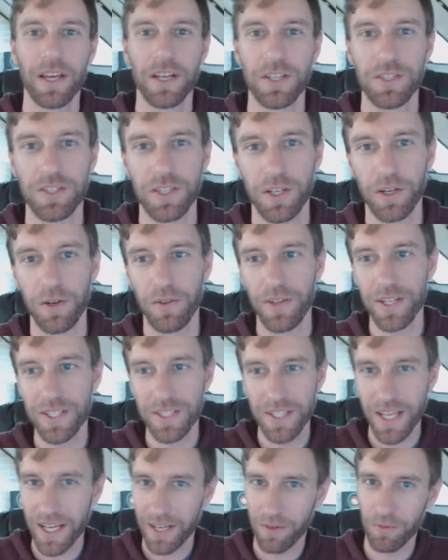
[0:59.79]
So this
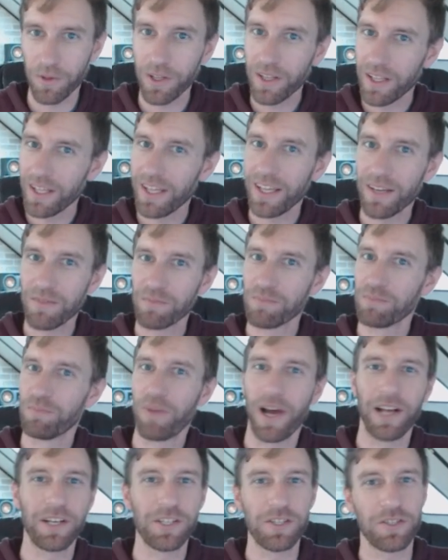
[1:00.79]
deck really,
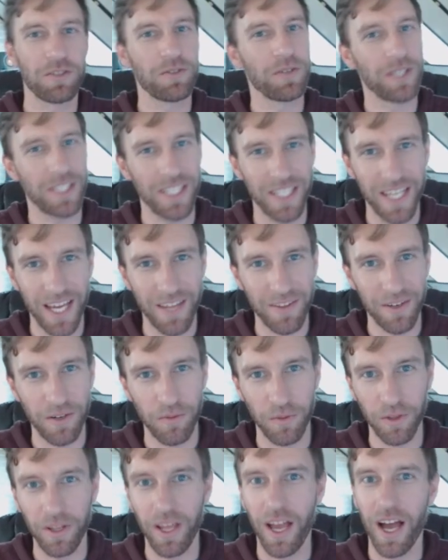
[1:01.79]
I just threw it together,
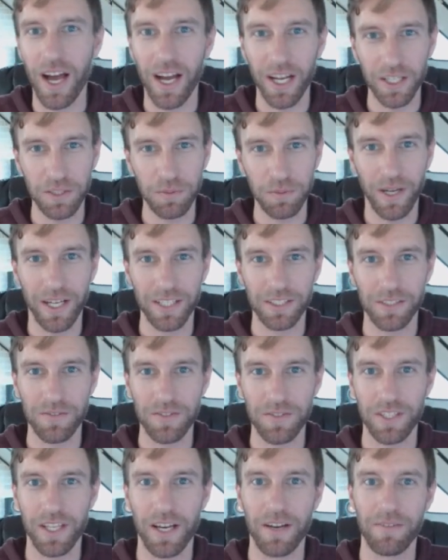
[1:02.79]
really hodgepodge of
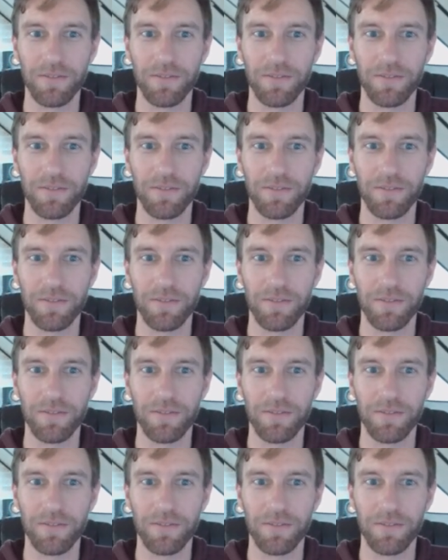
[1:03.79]
stuff.